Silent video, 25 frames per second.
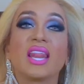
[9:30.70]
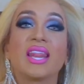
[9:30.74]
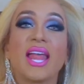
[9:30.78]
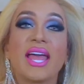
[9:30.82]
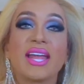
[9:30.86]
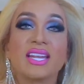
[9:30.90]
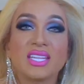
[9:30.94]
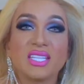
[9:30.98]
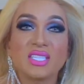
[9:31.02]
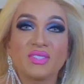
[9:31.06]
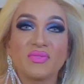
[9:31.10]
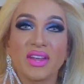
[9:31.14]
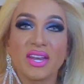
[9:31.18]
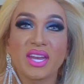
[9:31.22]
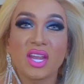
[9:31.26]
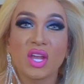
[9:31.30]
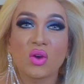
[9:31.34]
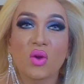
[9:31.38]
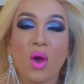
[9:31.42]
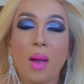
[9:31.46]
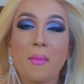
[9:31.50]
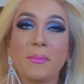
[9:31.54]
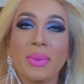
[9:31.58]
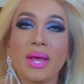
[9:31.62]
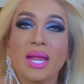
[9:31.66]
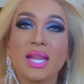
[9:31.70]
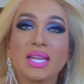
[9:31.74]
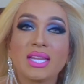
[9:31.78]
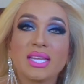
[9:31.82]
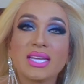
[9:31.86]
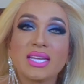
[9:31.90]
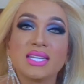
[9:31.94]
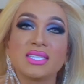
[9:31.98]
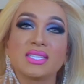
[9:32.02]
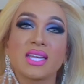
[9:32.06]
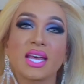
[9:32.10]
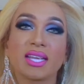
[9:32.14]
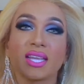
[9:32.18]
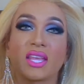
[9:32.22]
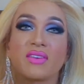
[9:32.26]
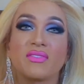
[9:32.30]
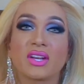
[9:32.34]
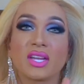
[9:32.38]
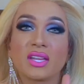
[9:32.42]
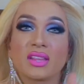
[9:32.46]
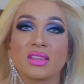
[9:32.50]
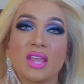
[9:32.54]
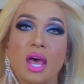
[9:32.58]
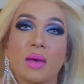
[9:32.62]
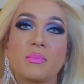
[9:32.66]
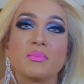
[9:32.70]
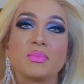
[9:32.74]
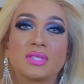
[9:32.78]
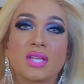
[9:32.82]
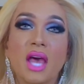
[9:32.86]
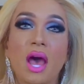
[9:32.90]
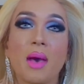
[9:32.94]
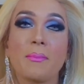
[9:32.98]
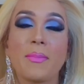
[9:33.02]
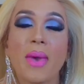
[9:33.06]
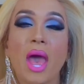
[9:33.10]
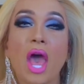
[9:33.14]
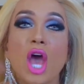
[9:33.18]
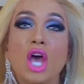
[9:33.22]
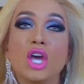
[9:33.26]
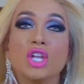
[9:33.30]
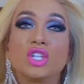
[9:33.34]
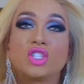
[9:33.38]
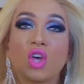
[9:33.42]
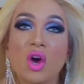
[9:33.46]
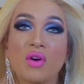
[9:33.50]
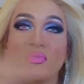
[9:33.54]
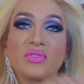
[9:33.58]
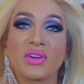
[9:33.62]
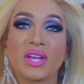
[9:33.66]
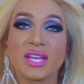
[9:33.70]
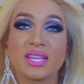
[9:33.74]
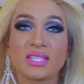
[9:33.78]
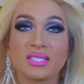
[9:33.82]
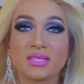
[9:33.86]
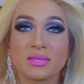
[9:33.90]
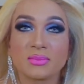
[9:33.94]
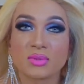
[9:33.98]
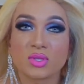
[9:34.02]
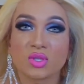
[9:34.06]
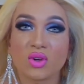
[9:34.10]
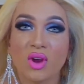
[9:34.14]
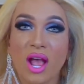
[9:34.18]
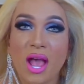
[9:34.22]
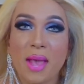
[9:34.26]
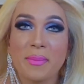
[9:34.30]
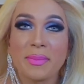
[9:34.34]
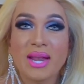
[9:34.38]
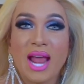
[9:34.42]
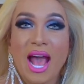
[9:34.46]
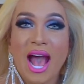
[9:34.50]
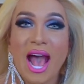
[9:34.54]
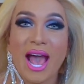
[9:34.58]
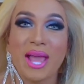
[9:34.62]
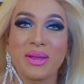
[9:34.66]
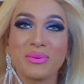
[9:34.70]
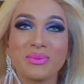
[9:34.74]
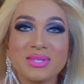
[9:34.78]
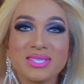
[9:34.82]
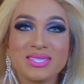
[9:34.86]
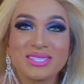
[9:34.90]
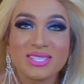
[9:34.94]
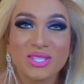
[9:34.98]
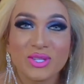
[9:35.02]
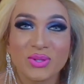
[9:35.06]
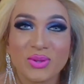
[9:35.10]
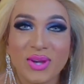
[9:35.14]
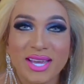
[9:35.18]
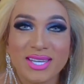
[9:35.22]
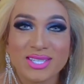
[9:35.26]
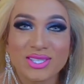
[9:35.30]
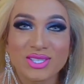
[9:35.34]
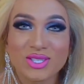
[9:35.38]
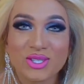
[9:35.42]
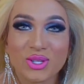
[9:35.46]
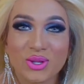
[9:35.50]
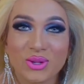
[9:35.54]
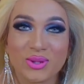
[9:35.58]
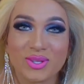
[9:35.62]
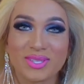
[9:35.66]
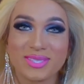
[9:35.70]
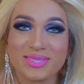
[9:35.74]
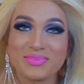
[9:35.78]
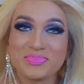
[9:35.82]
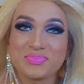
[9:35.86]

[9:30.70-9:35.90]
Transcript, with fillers: like this video, please give it a thumbs up. Don't forget to subscribe, and I will see you guys soon.